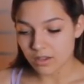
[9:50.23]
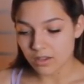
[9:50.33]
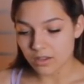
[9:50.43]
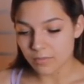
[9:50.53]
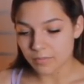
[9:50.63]

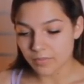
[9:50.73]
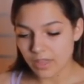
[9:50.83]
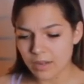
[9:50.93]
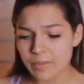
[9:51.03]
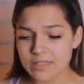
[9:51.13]

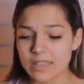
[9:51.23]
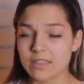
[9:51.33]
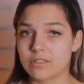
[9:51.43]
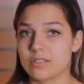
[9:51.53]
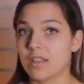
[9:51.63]
And I'm not
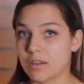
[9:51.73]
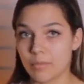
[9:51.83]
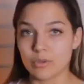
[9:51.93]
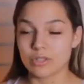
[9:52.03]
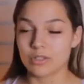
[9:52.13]
saying there's not
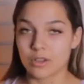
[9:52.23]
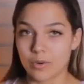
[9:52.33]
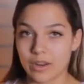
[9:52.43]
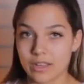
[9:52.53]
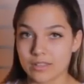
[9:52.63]
emotional
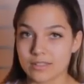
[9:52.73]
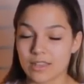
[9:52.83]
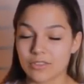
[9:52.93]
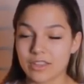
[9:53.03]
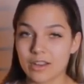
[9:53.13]
Aquarians
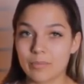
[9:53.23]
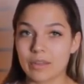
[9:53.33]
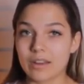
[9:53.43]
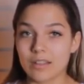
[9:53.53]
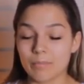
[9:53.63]
out there,
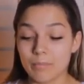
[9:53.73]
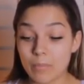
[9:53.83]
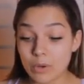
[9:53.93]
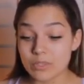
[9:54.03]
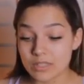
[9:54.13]
but
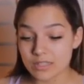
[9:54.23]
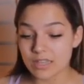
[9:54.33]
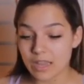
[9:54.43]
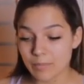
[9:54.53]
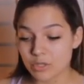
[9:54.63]
most of the
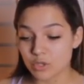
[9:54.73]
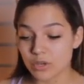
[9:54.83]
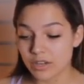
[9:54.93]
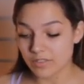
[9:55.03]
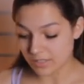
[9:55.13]
time,
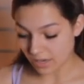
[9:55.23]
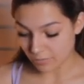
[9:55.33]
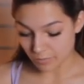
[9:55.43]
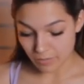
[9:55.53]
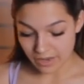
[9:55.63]
majority of the
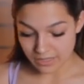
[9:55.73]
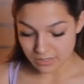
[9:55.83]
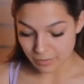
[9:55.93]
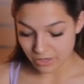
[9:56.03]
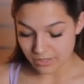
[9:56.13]
time from my
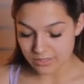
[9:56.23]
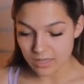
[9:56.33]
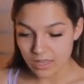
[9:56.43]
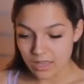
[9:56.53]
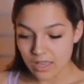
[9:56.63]
experience,
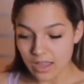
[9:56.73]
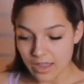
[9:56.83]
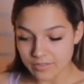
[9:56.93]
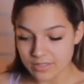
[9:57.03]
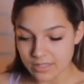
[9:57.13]

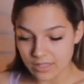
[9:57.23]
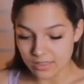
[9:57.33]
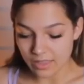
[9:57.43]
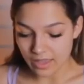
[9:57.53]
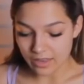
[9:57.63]
I've
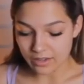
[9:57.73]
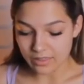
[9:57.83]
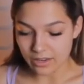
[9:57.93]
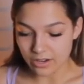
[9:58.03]
seen that